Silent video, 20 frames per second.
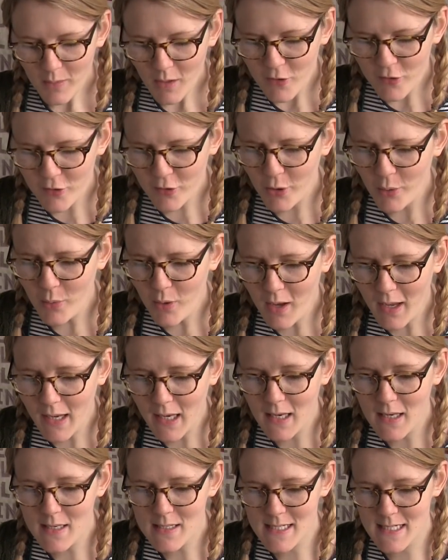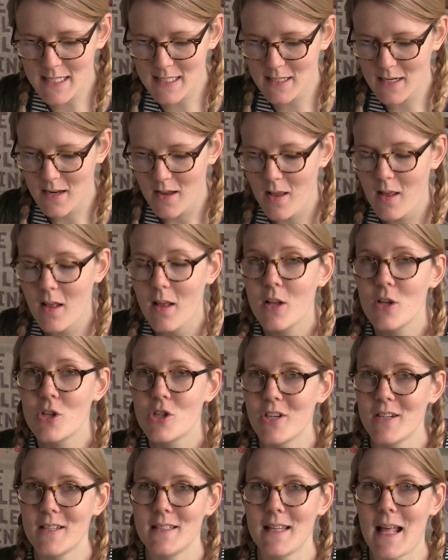So I did
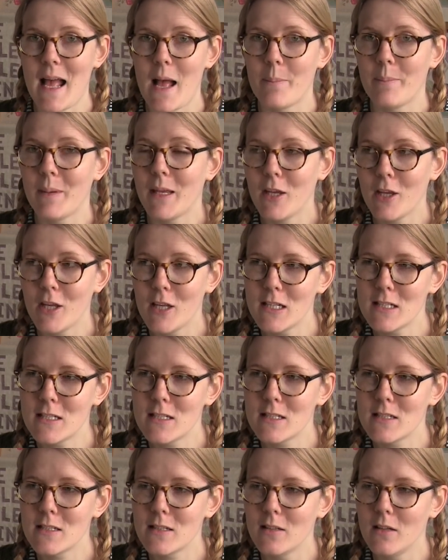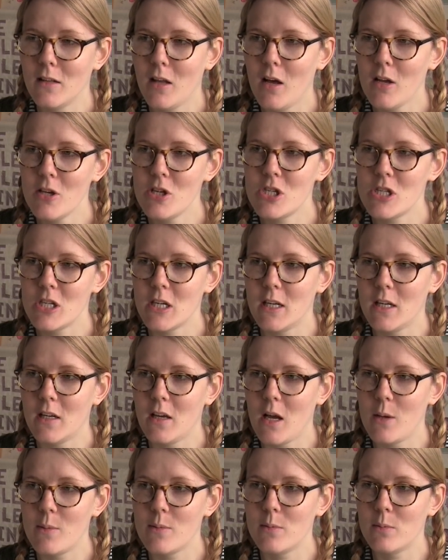just that, because last year
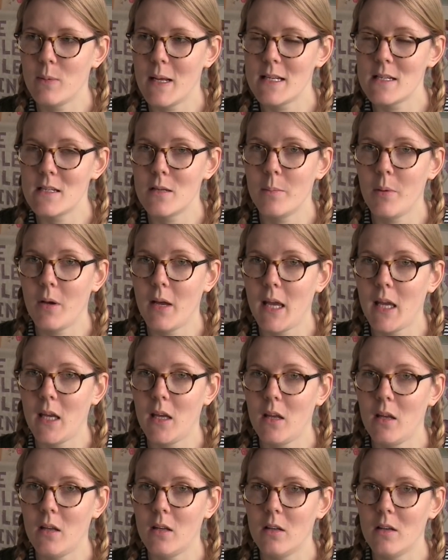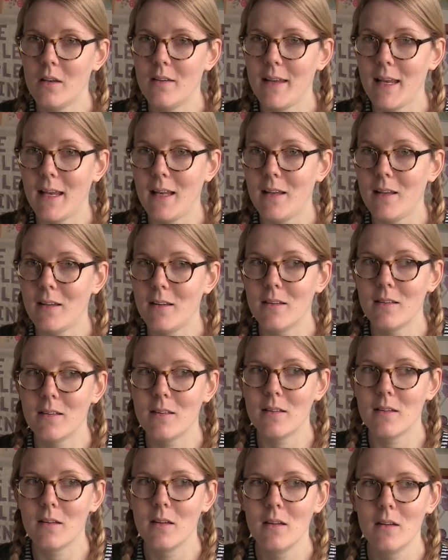I went to buy
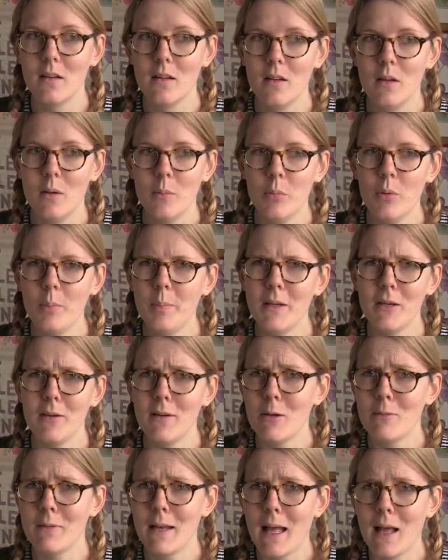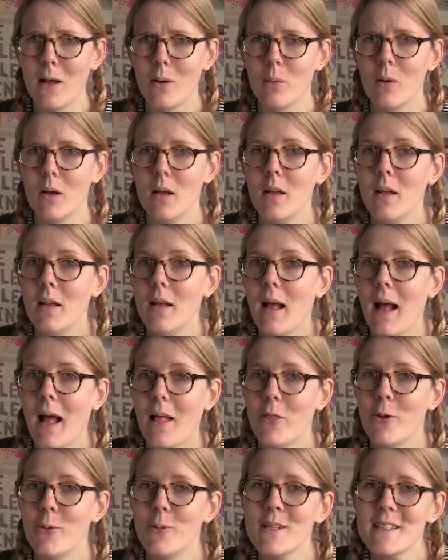dahlias probably around now,
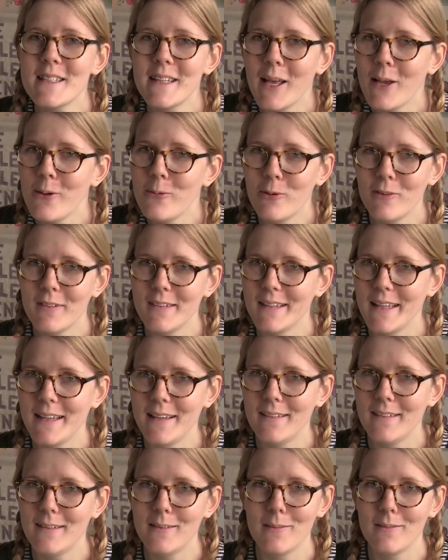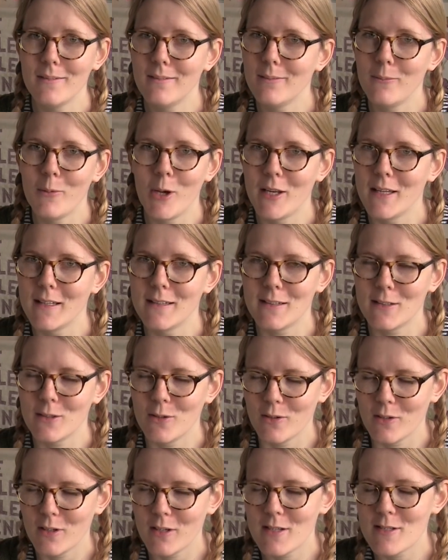and the ones that I wanted weren't in
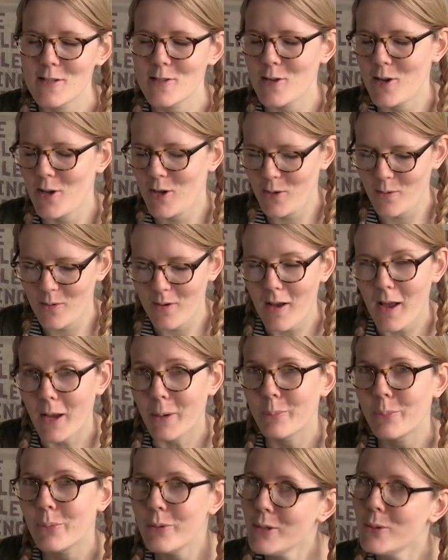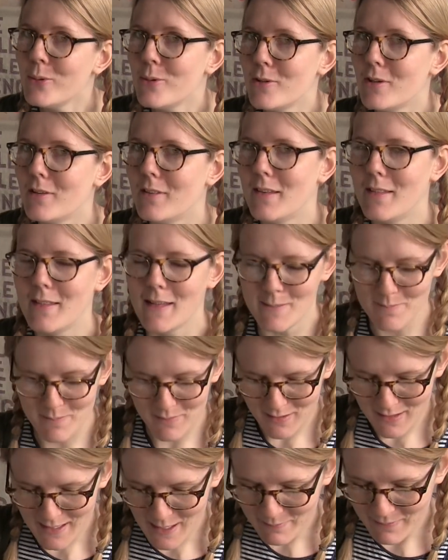stock, so I pre-ordered
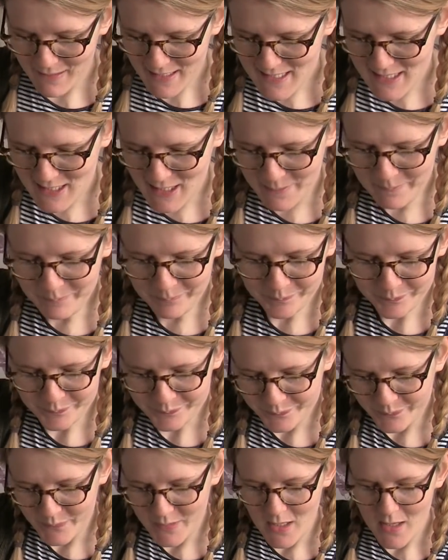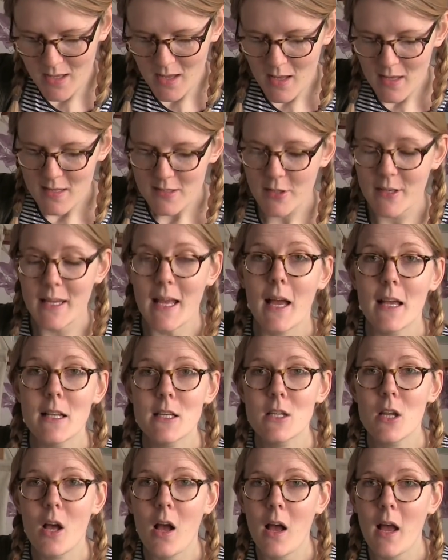them this time. So yeah,
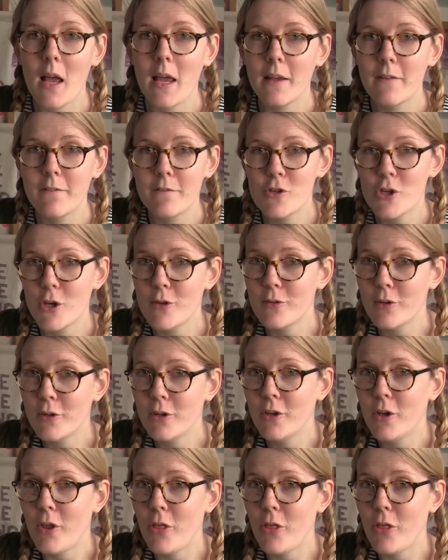I've chosen